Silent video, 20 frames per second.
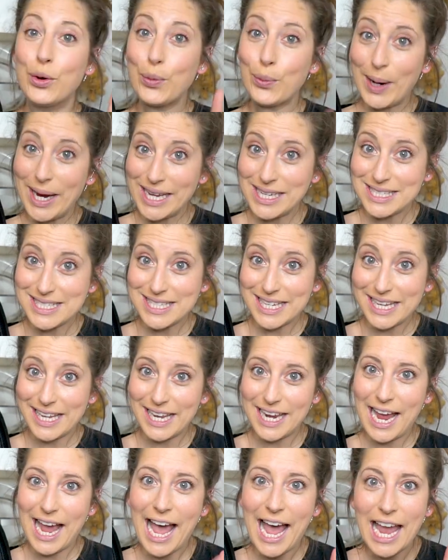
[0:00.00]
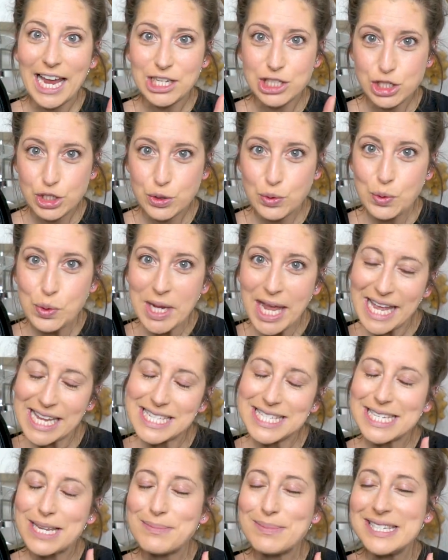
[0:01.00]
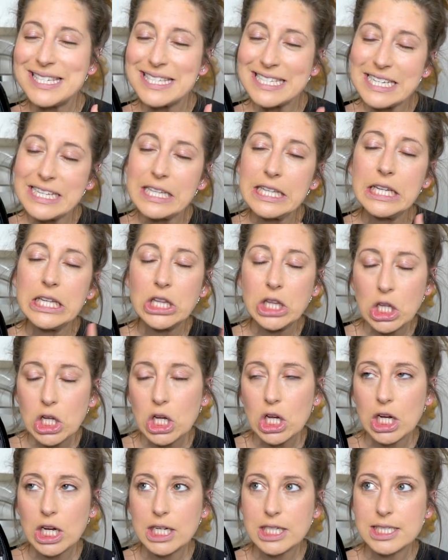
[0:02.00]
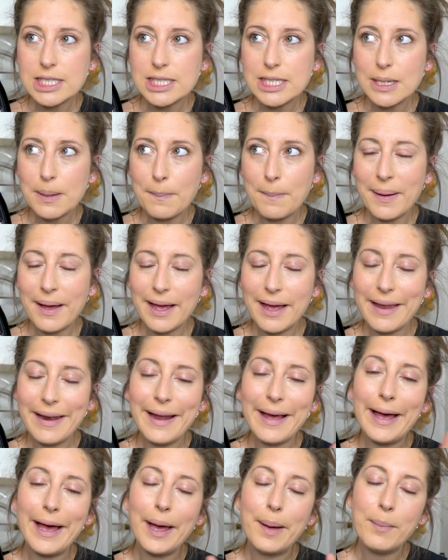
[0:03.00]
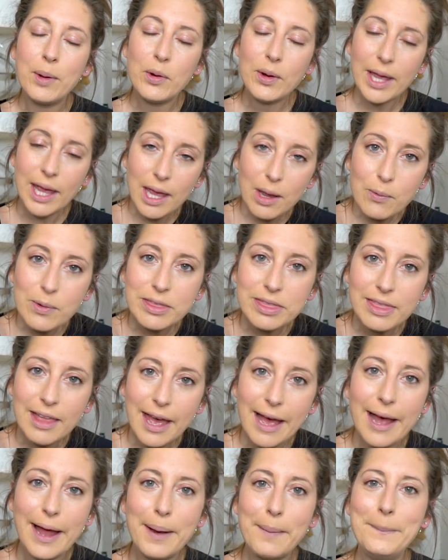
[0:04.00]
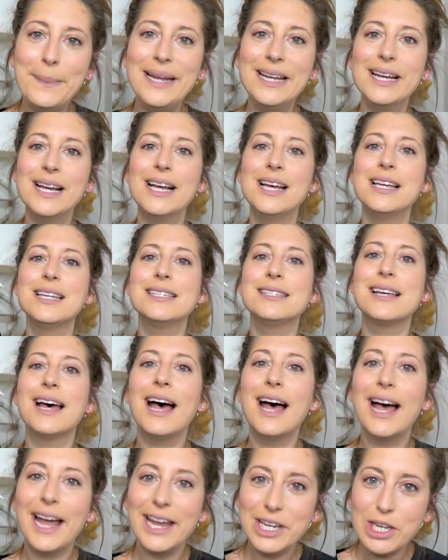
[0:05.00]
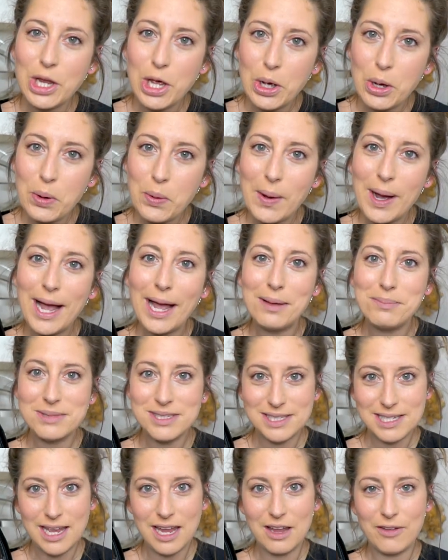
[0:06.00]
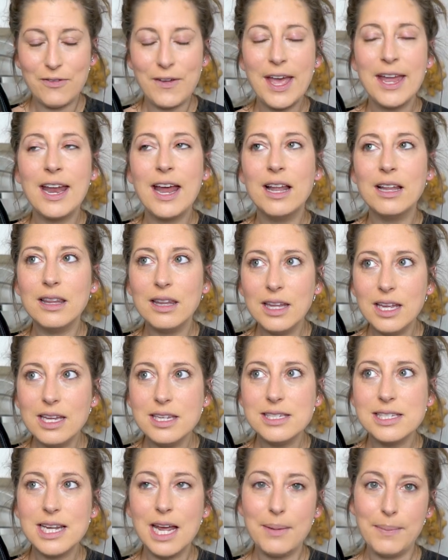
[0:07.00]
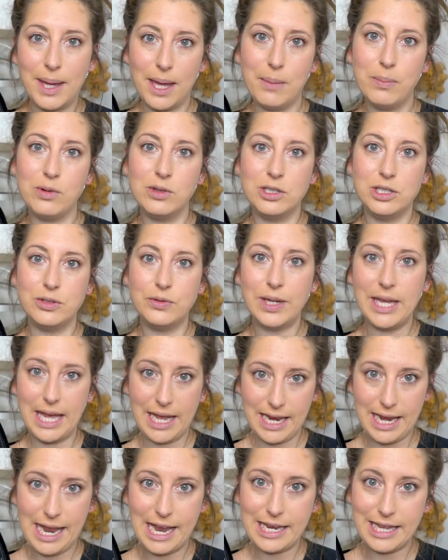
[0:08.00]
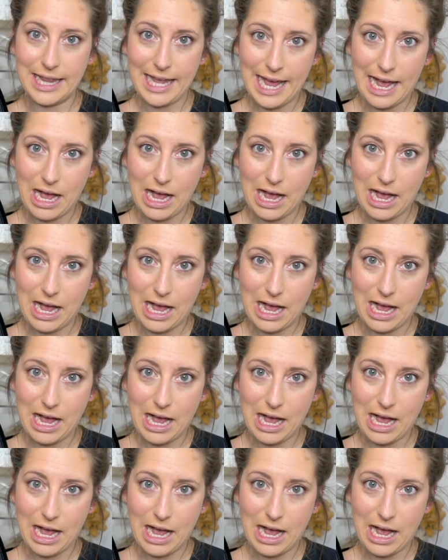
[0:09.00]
Granted, I do get some silly looks, but I'm okay with that because I know I'm safe and at least I'm able to get out of the